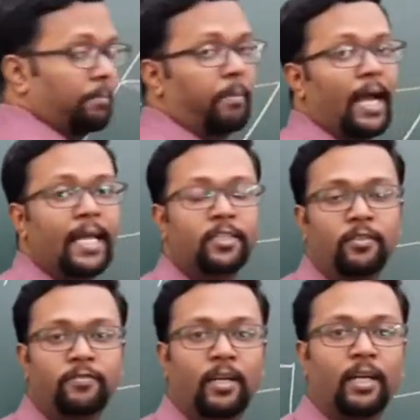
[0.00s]
band
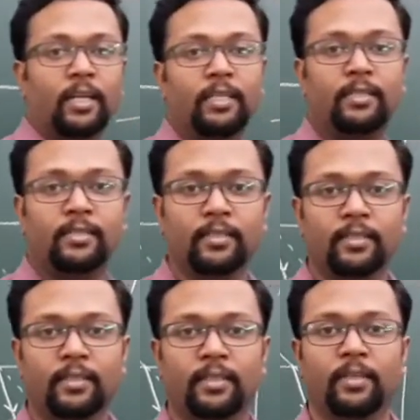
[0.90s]
of colors
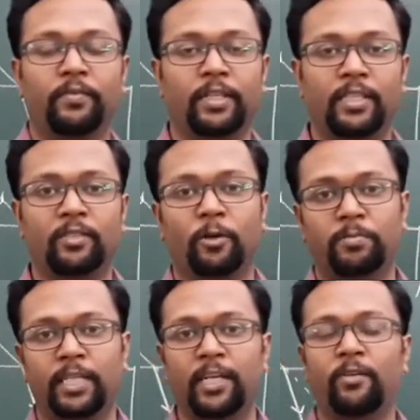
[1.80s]
which is
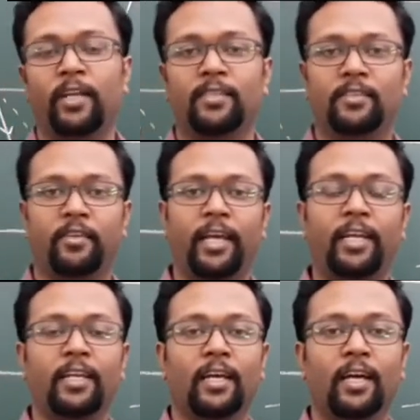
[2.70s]
obtained on a
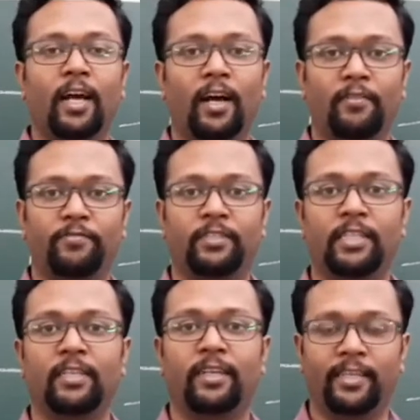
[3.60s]
screen
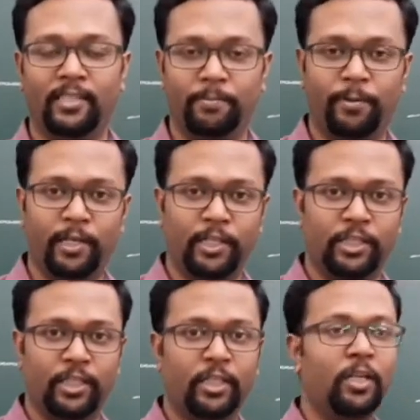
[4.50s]
after
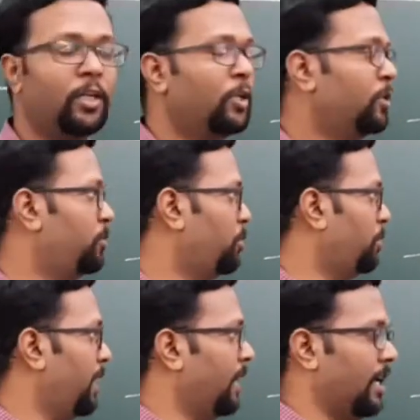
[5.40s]
dispersion through
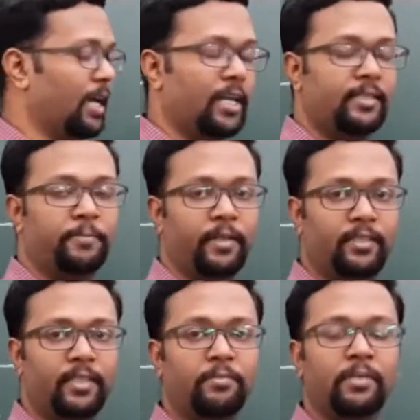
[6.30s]
a glass
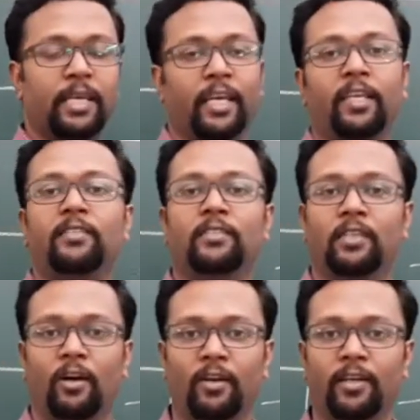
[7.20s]
prism is
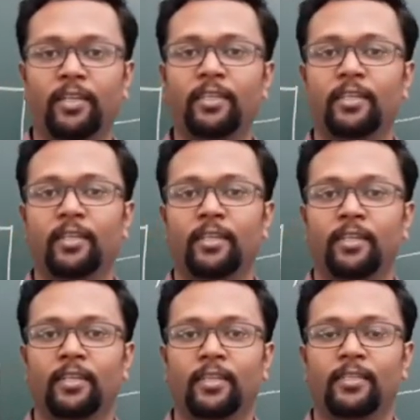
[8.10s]
called
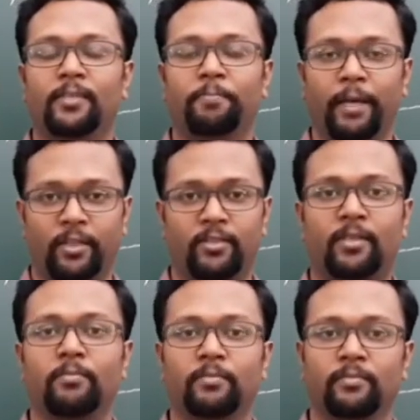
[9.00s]
spectrum.